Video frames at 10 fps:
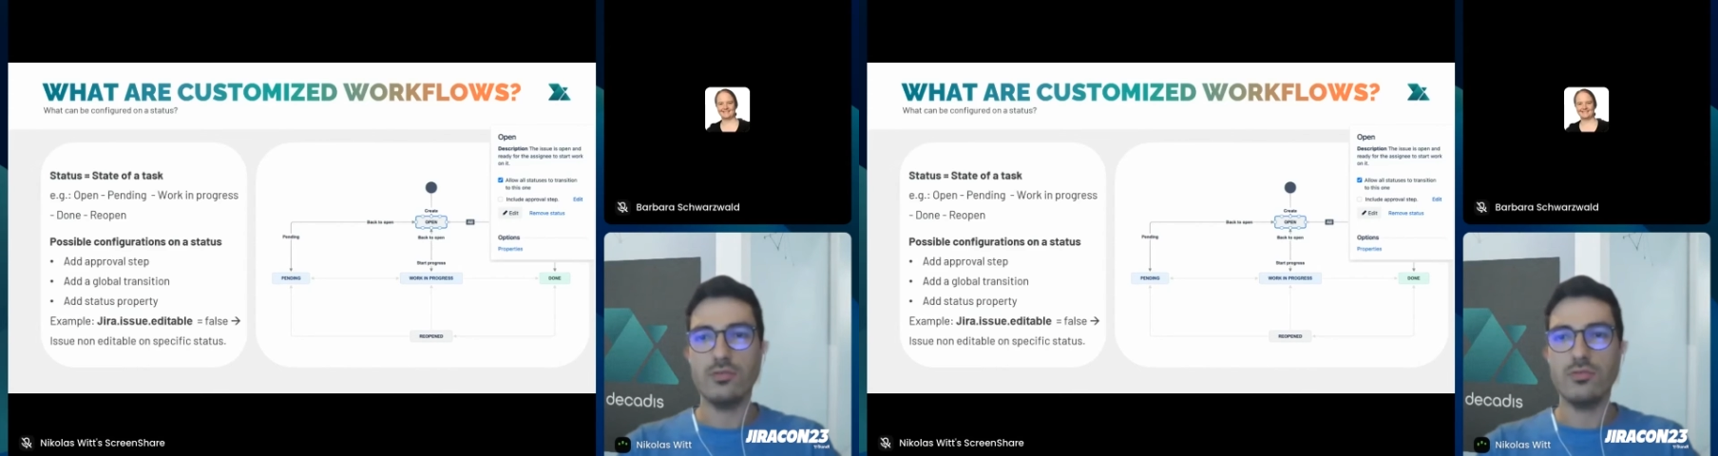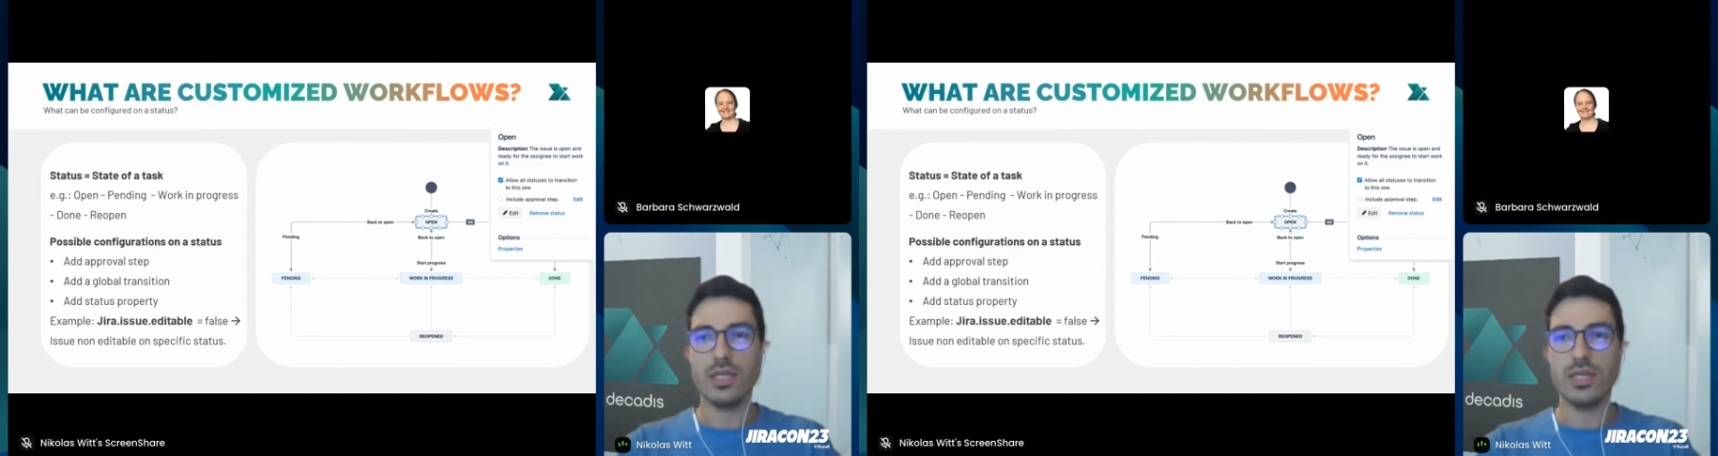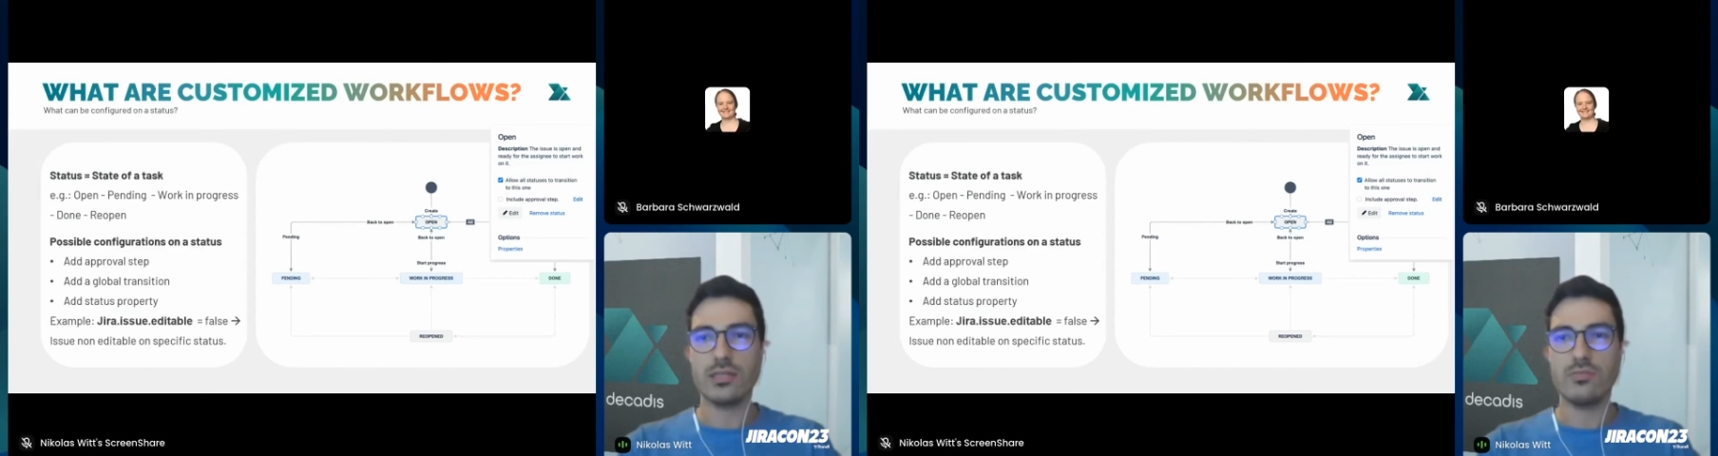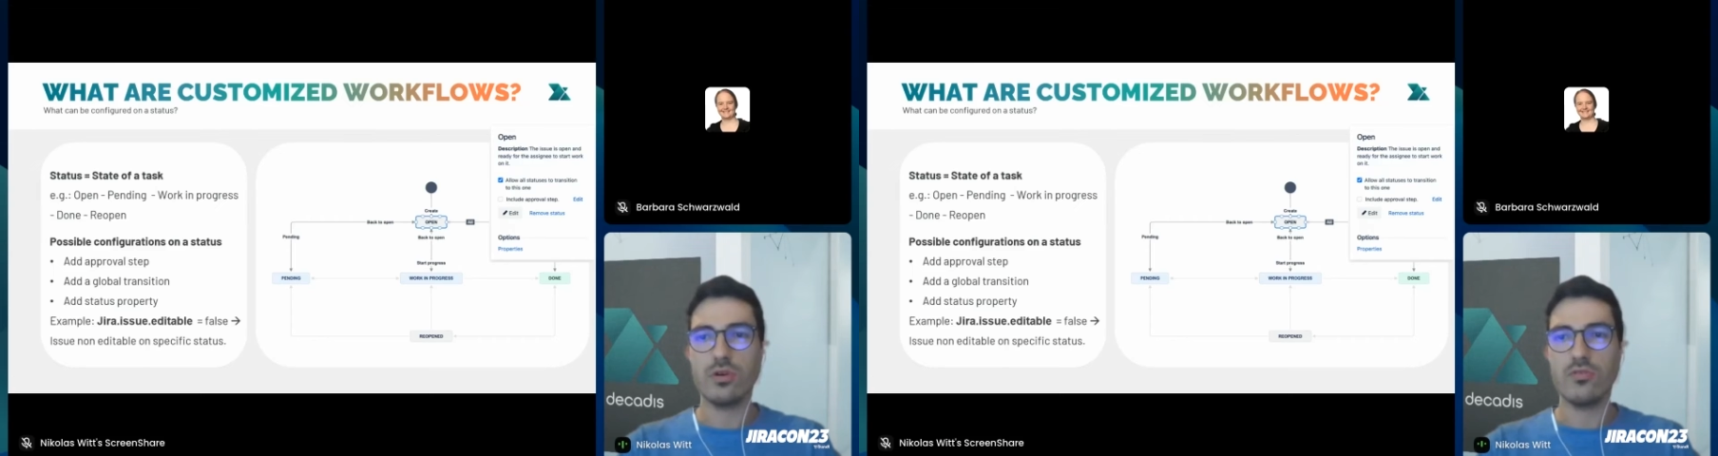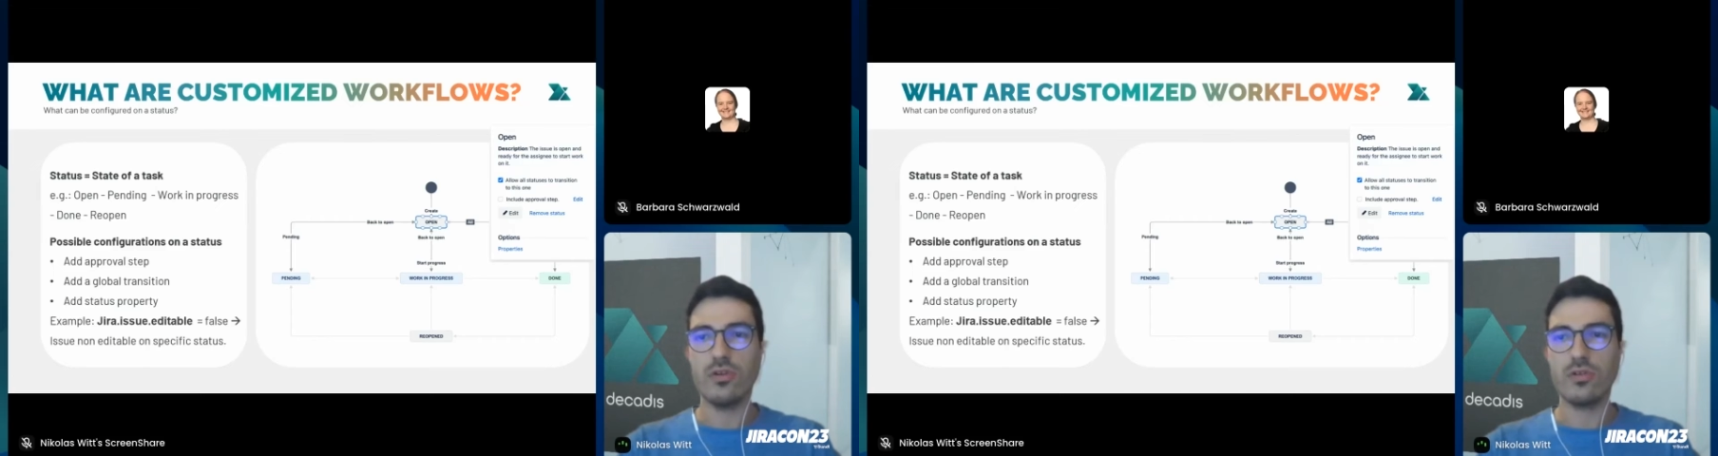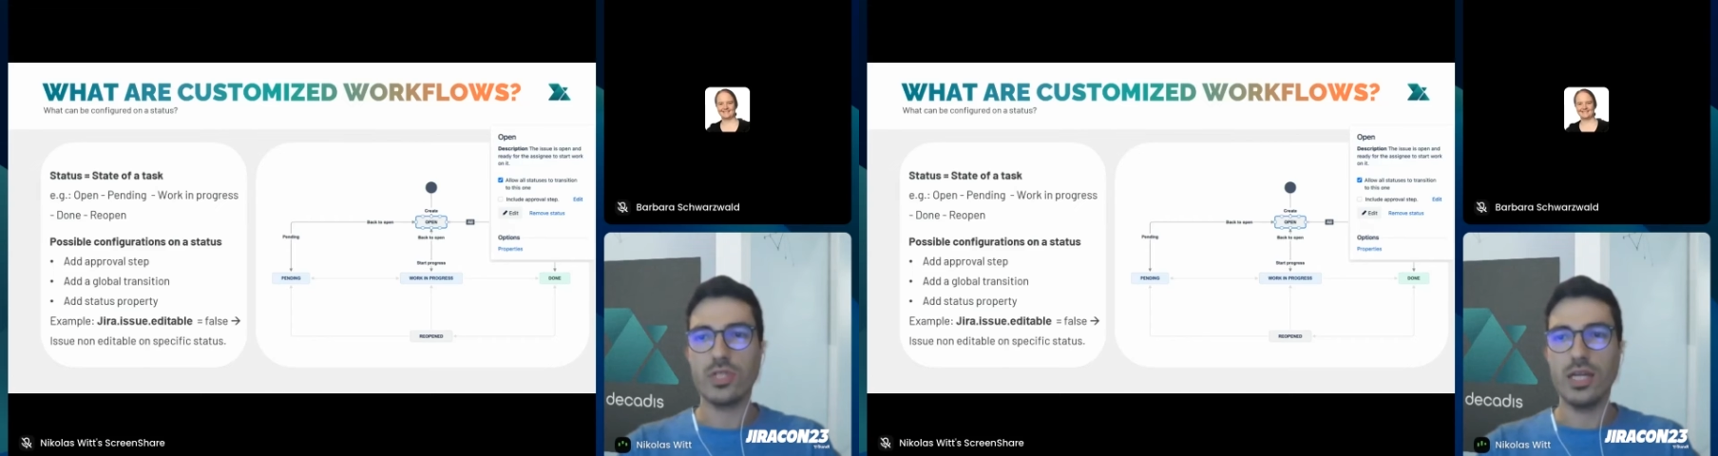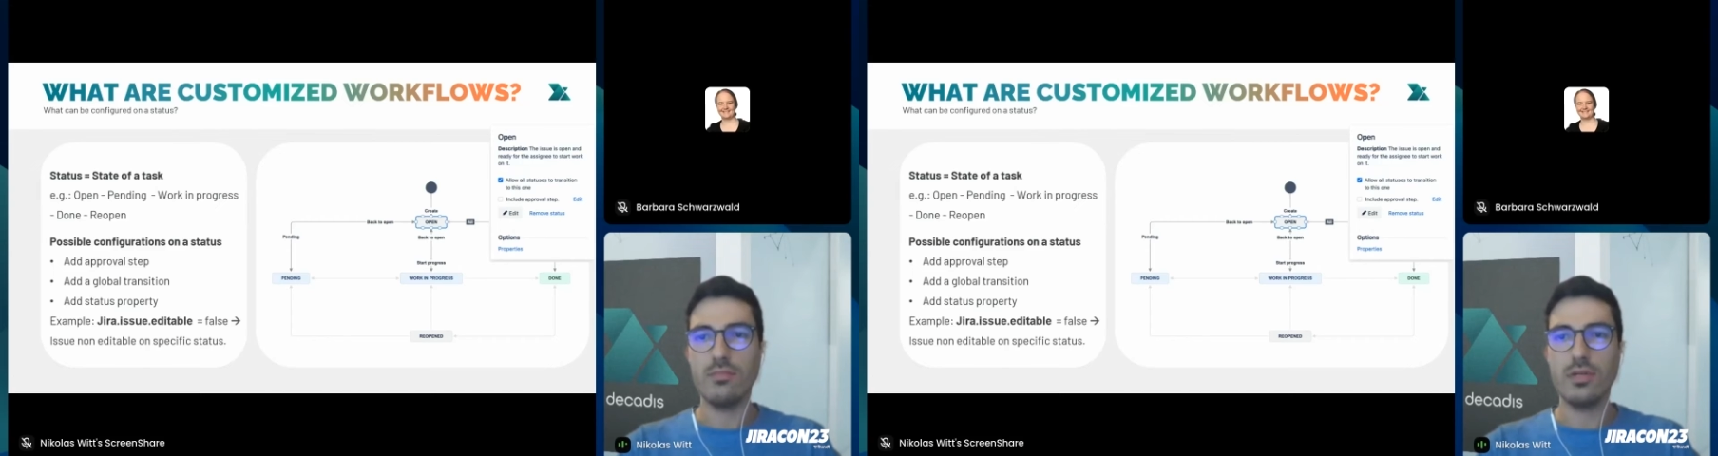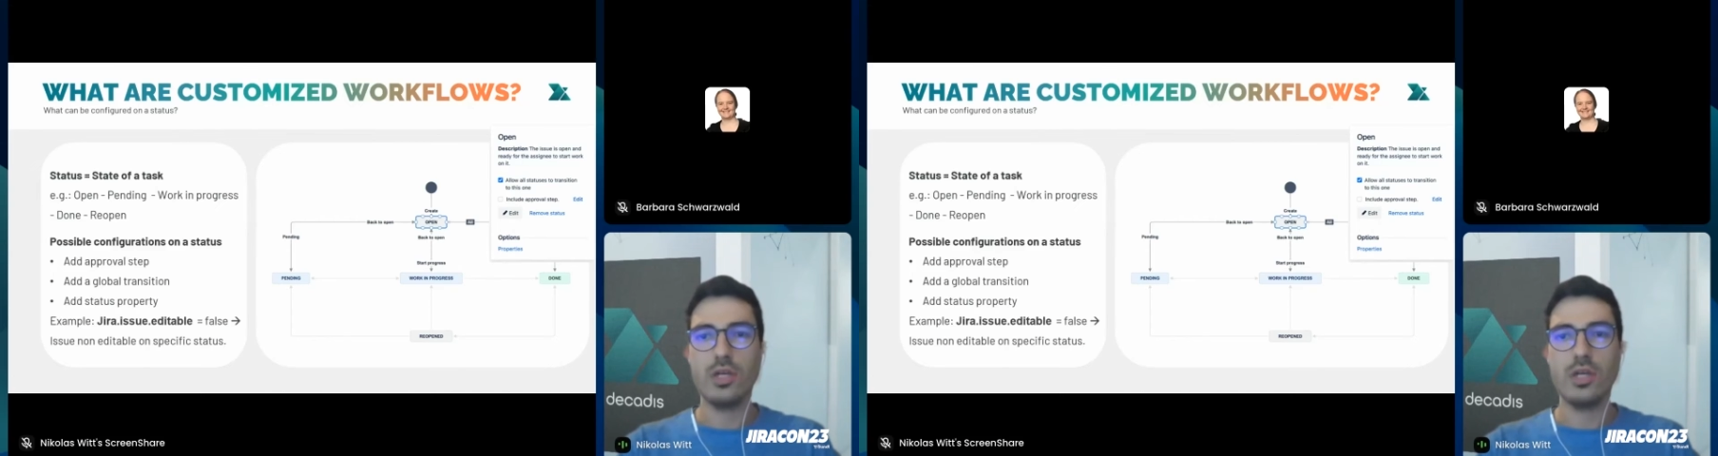use as a workflow step,